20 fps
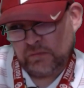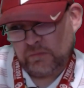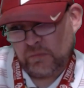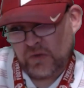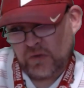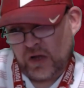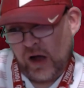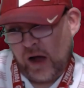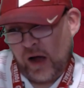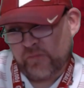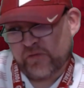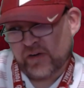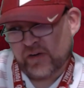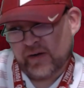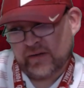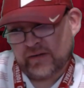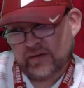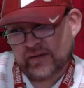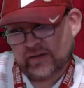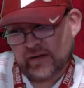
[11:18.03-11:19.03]

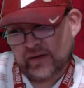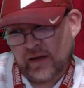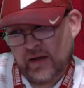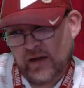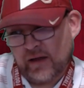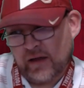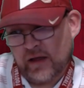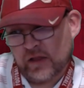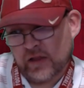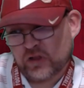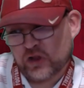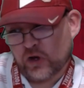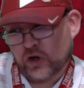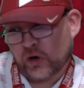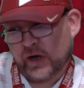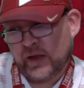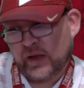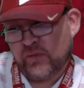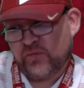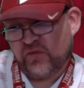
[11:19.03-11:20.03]
conference
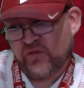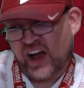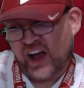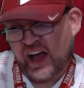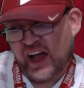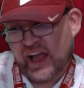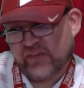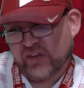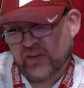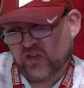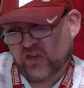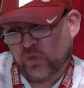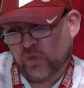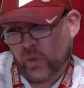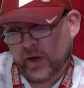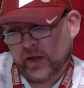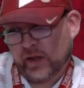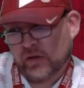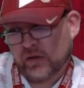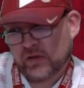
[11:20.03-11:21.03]

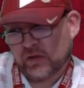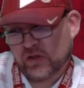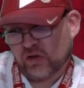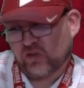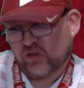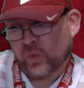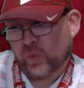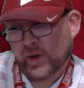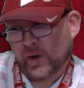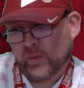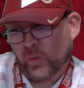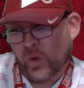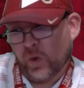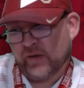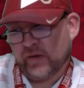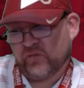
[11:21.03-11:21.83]
35-20-21